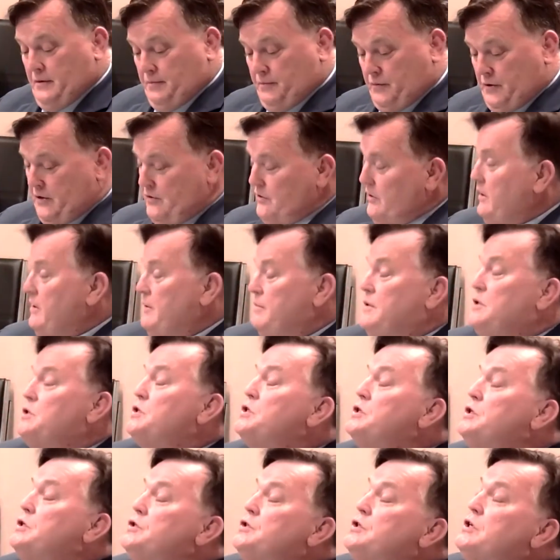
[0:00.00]
present
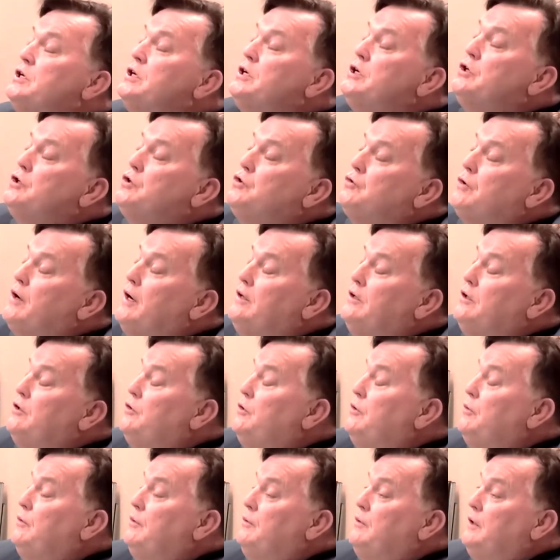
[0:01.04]
commissioners trying to
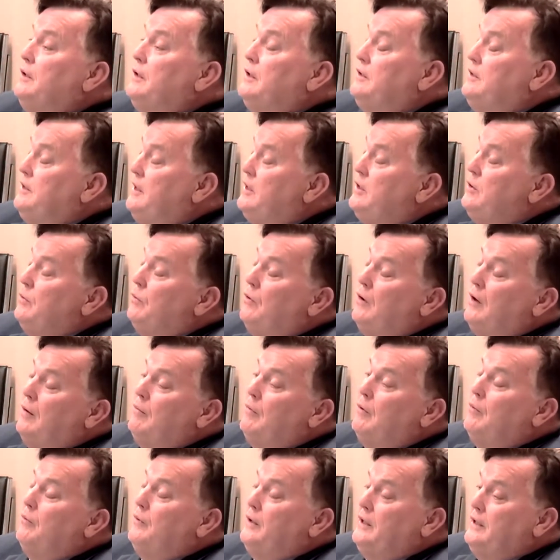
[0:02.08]
do and continue on
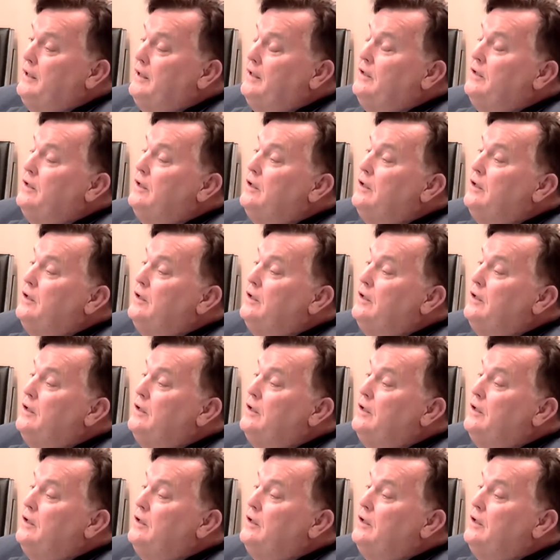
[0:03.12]
what we did,